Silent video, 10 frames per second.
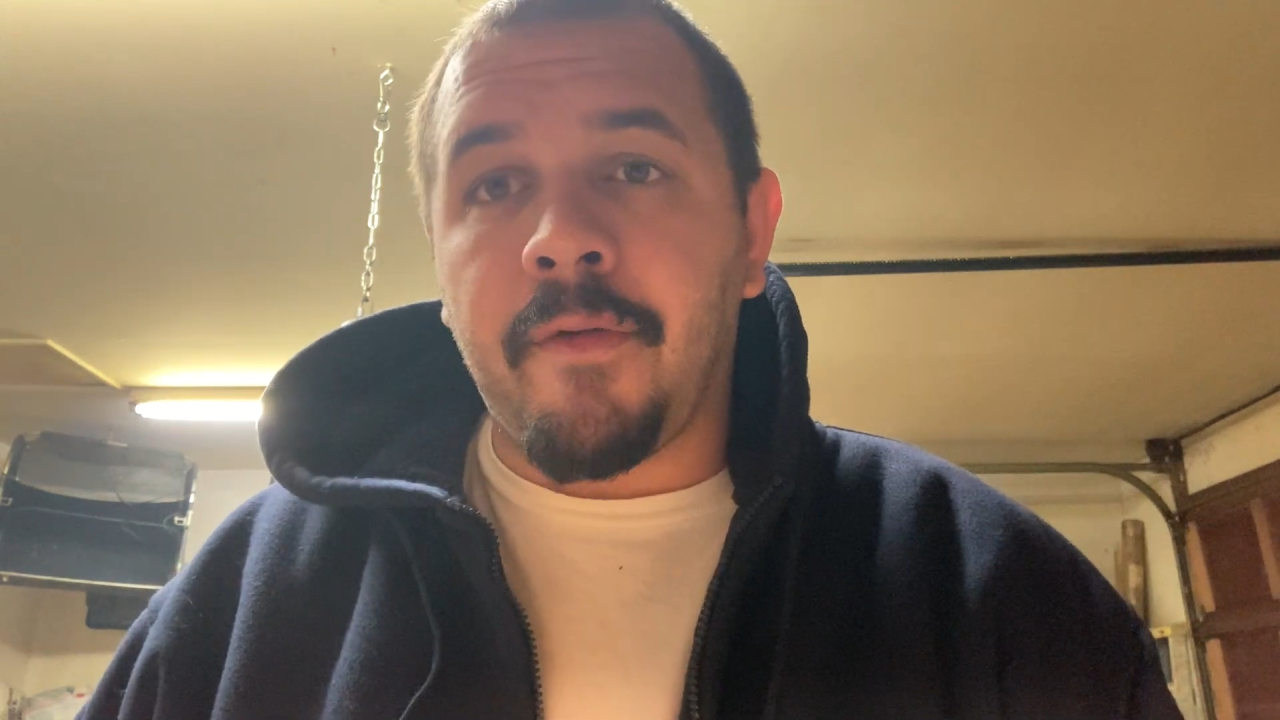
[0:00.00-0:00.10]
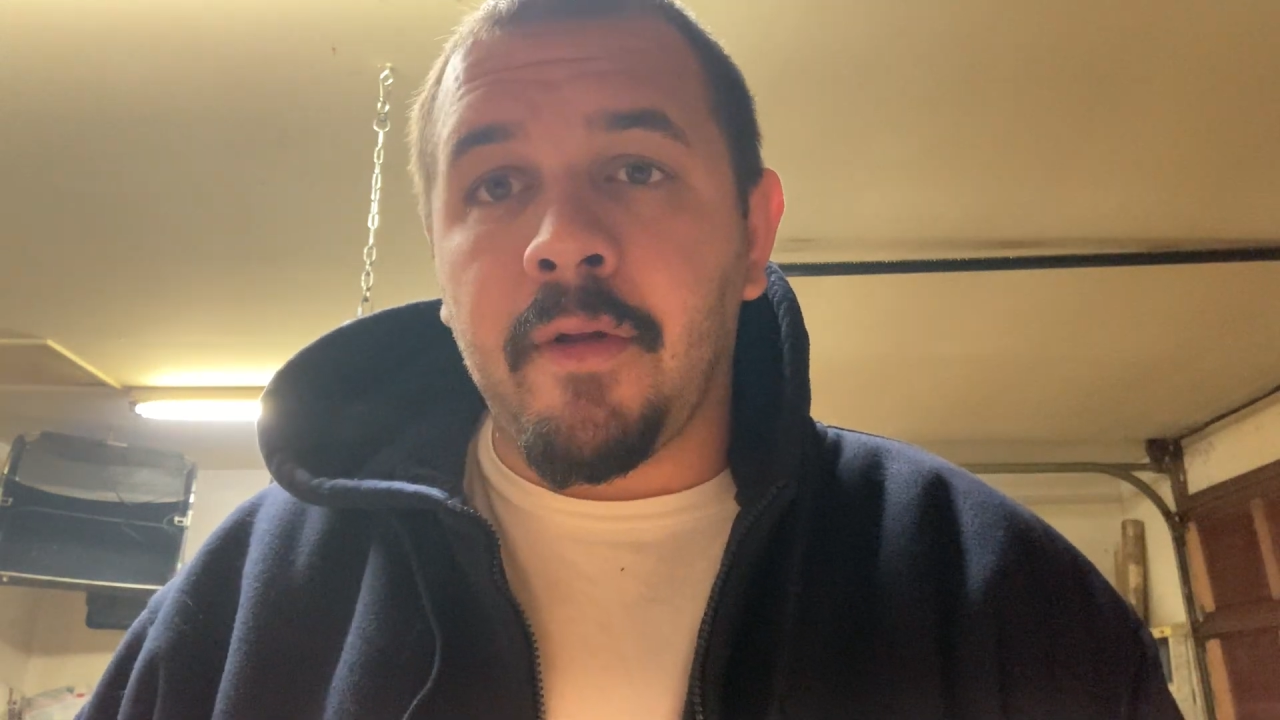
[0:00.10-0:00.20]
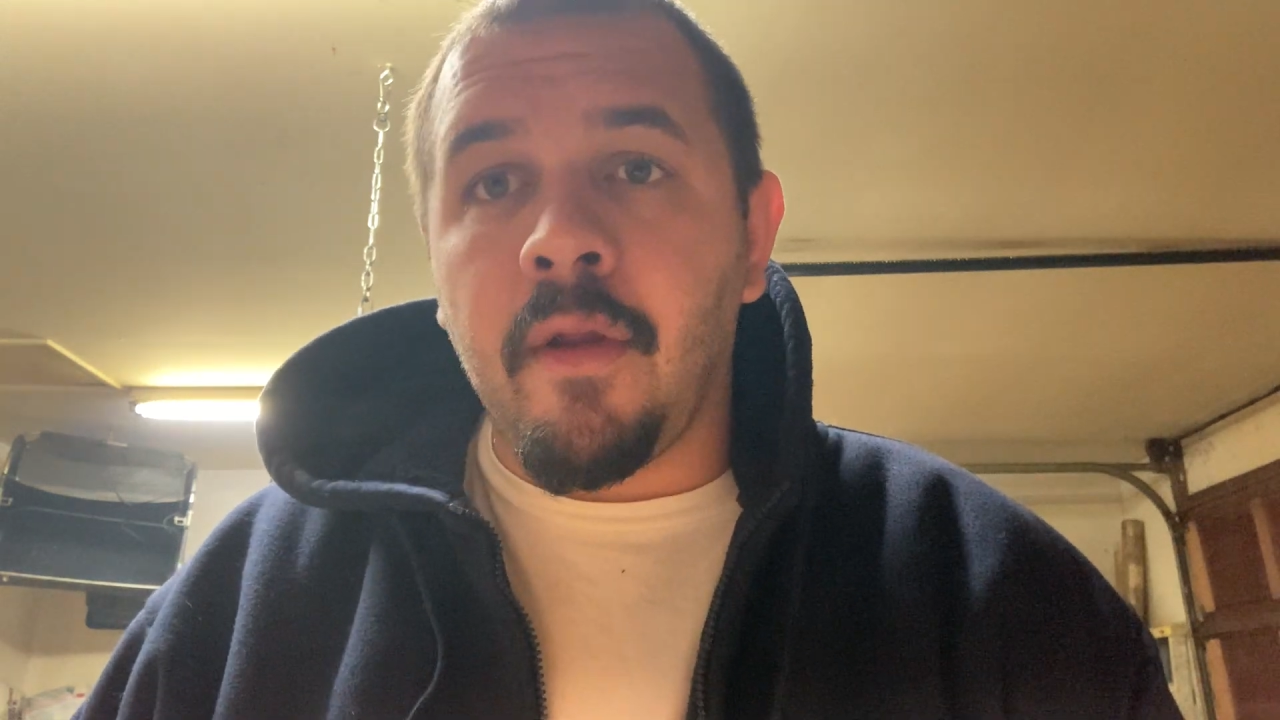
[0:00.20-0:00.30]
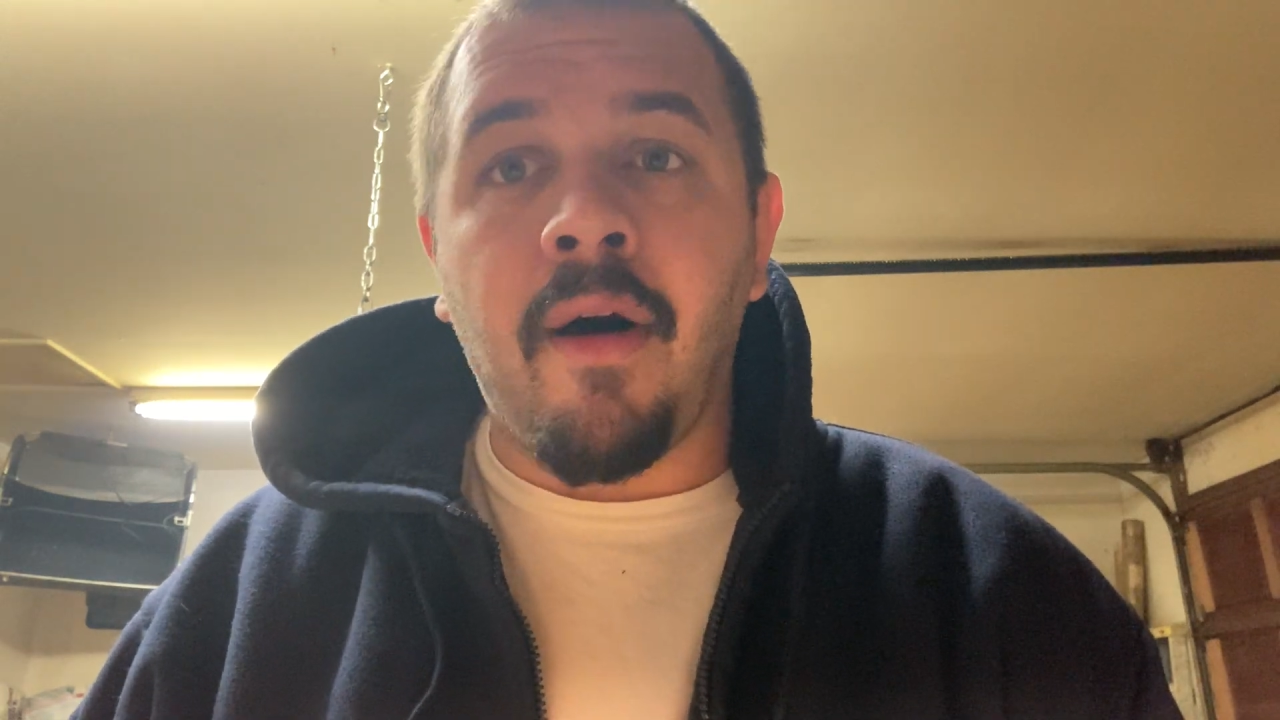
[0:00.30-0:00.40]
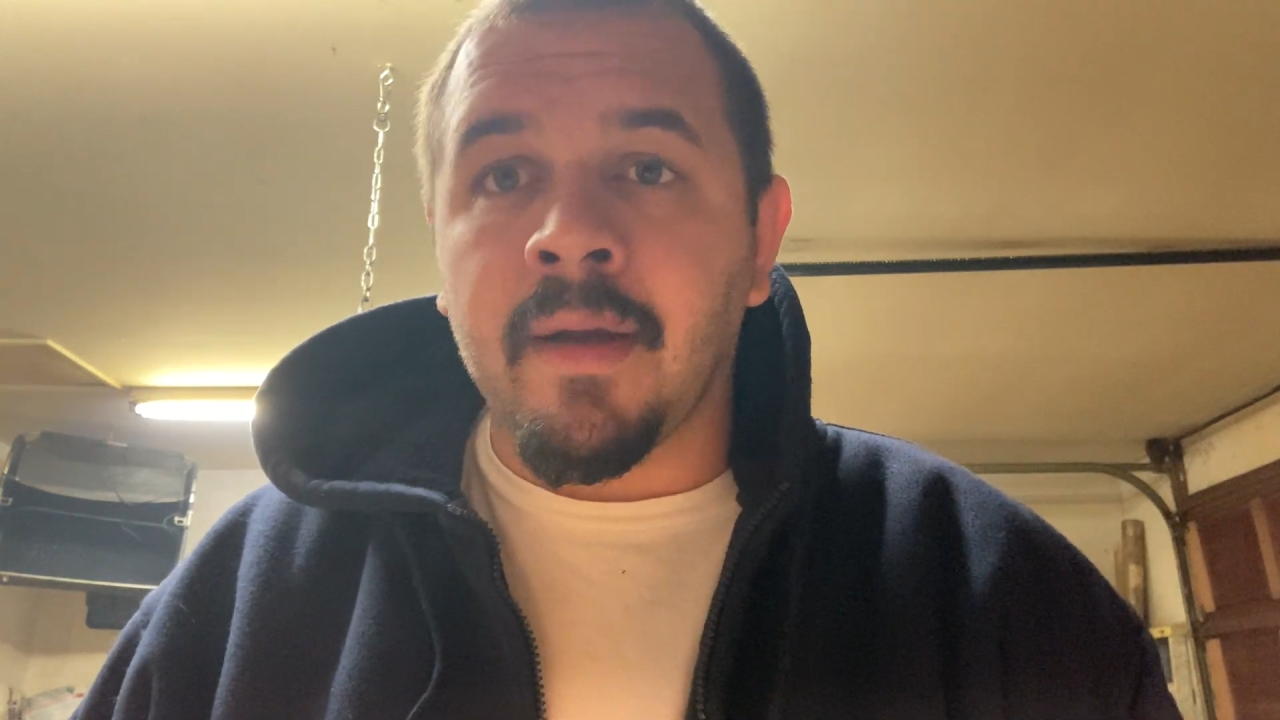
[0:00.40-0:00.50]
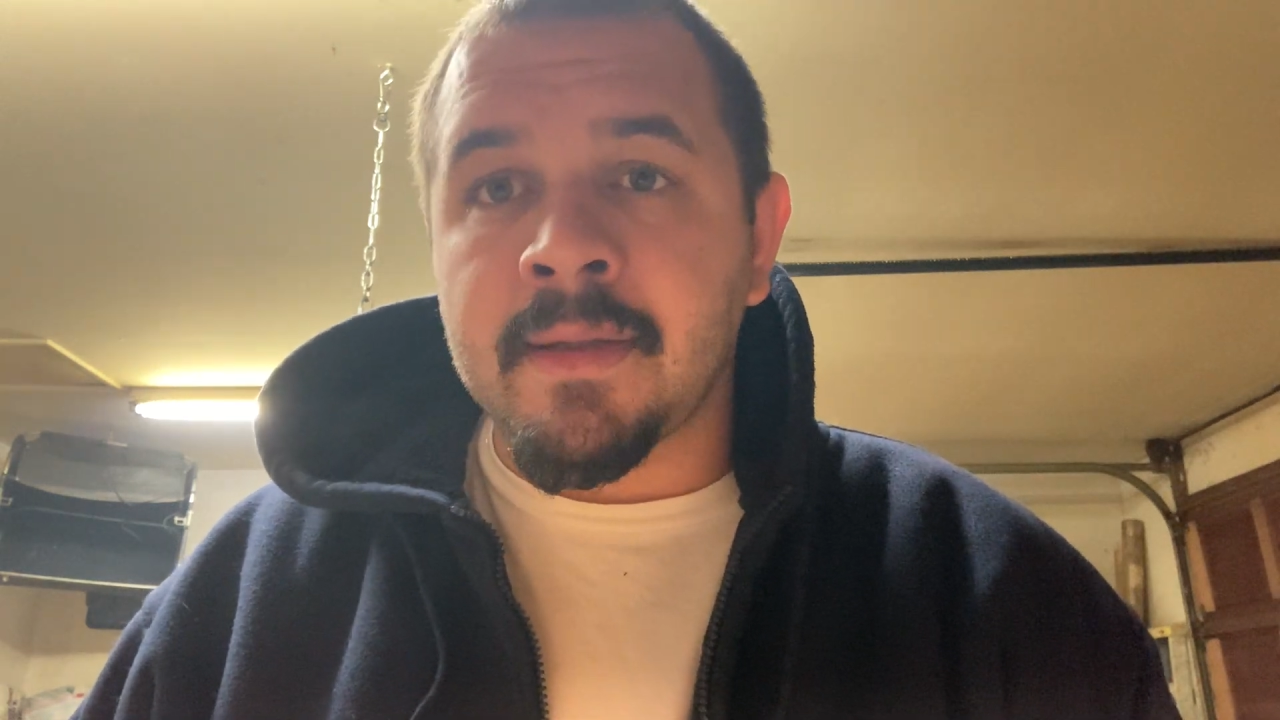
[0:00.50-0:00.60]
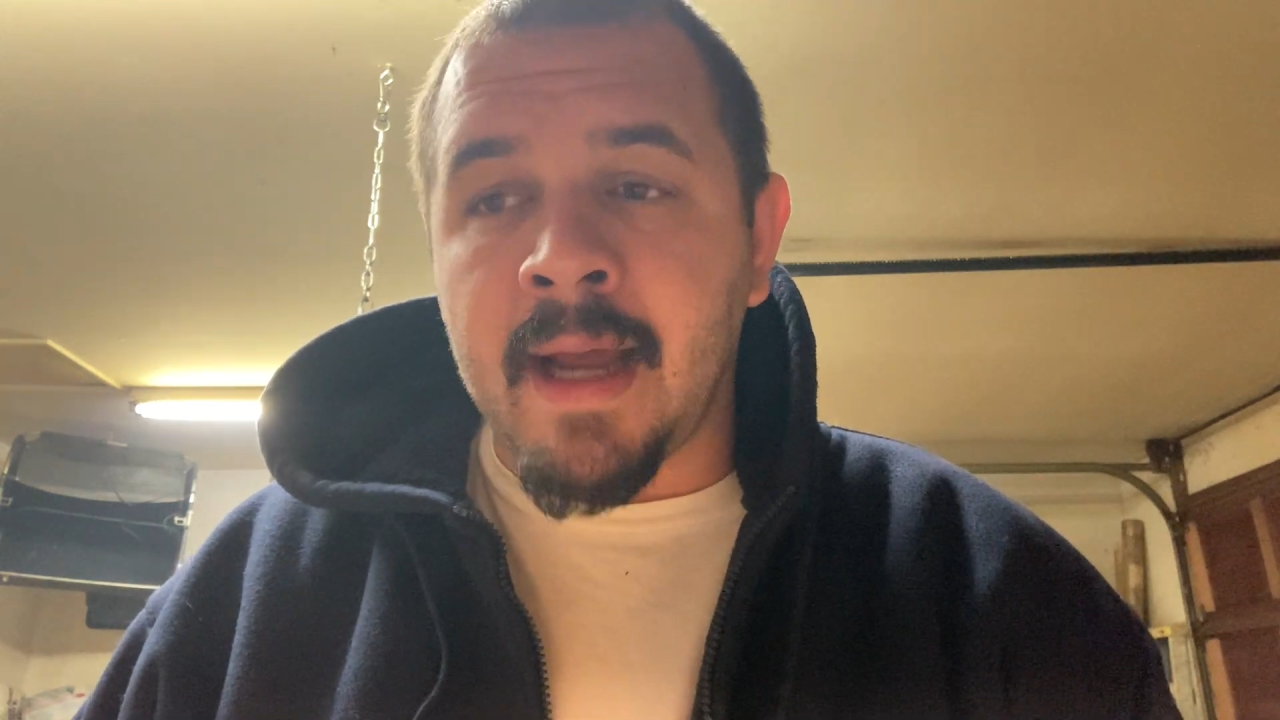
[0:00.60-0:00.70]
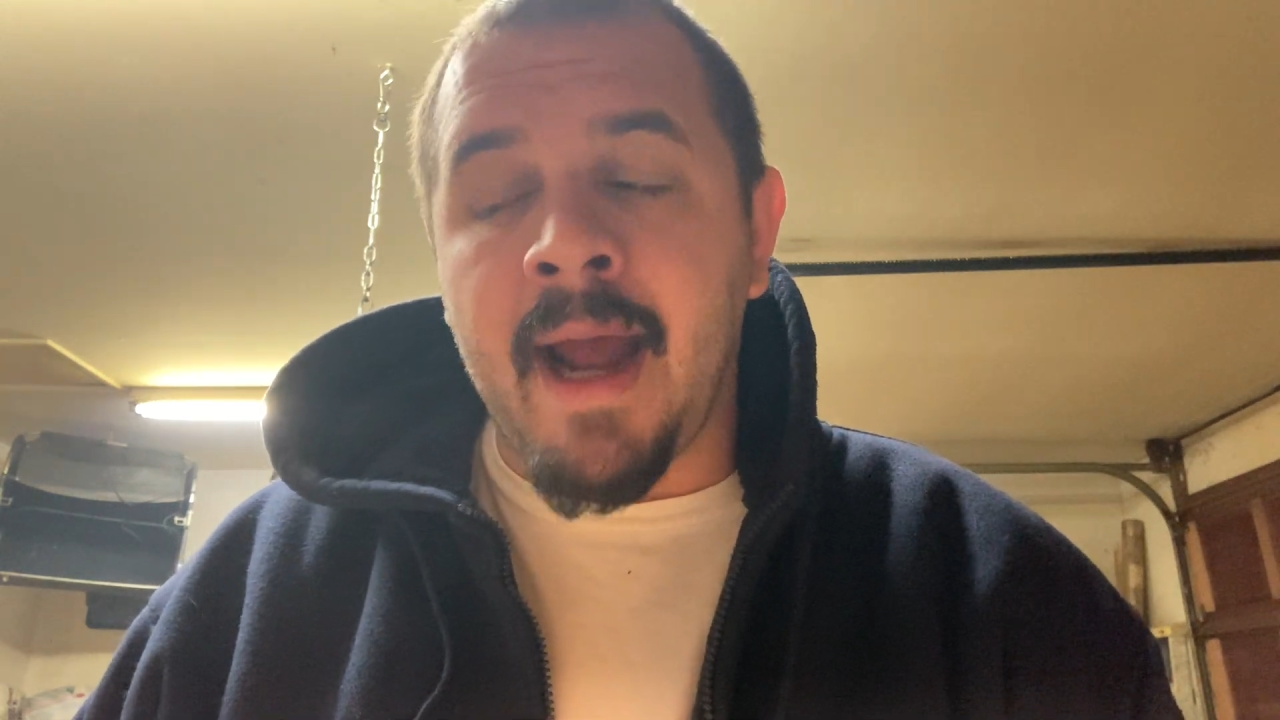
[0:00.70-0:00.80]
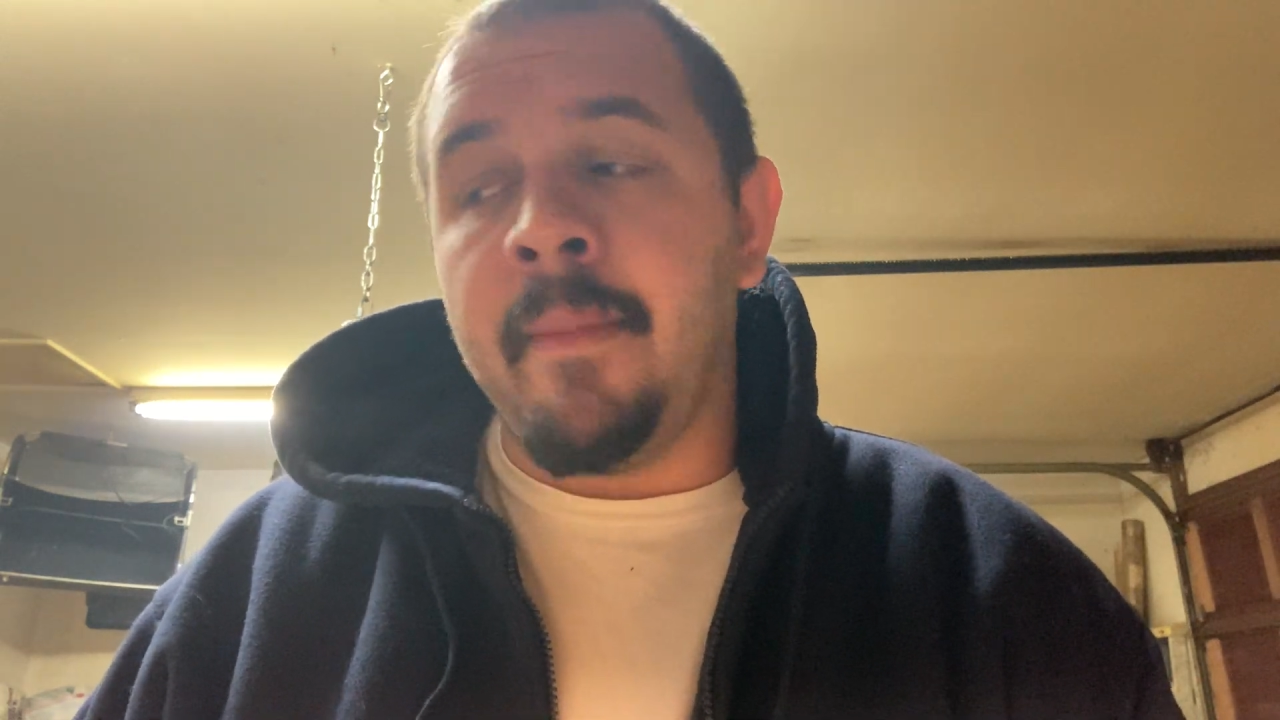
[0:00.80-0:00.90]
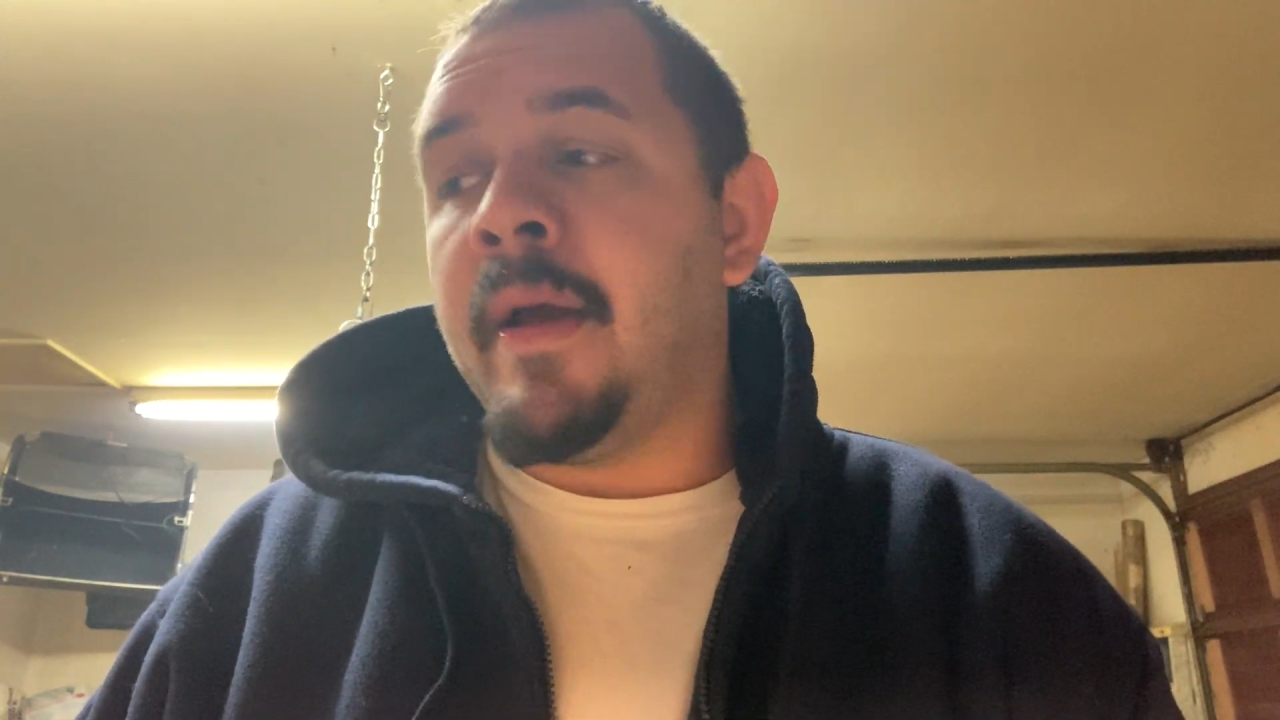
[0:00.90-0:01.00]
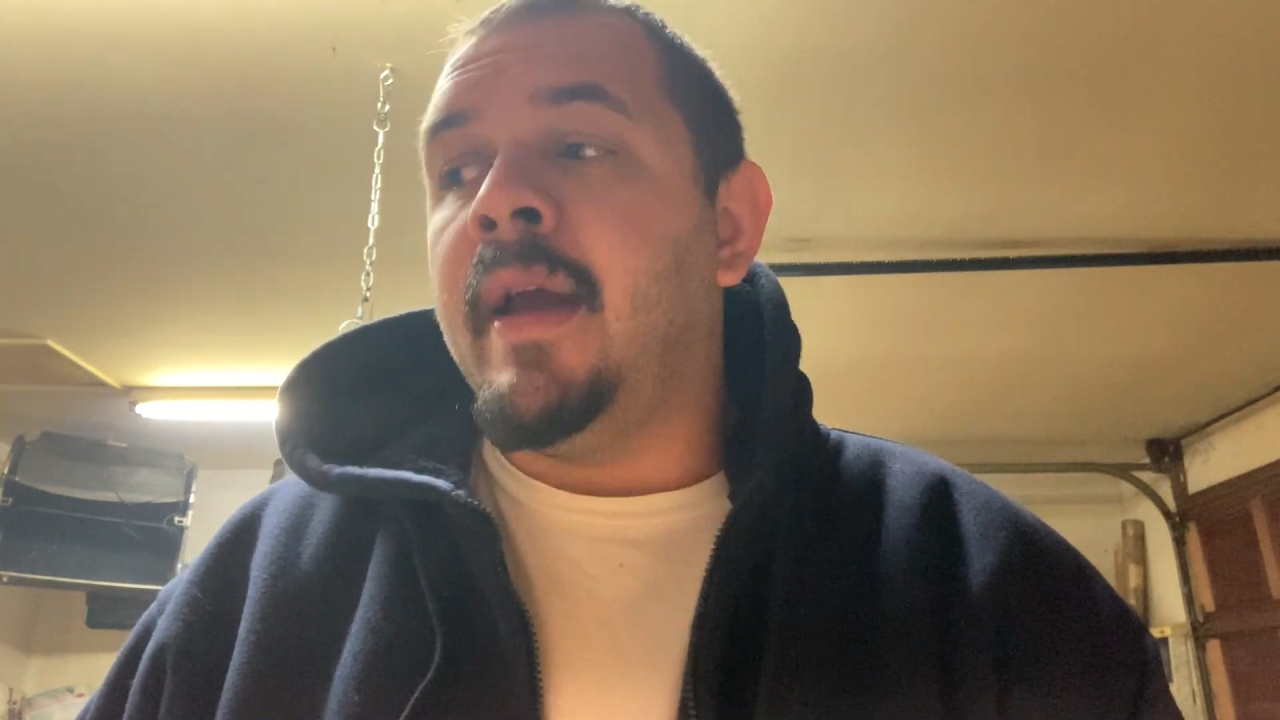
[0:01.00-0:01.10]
for a long time.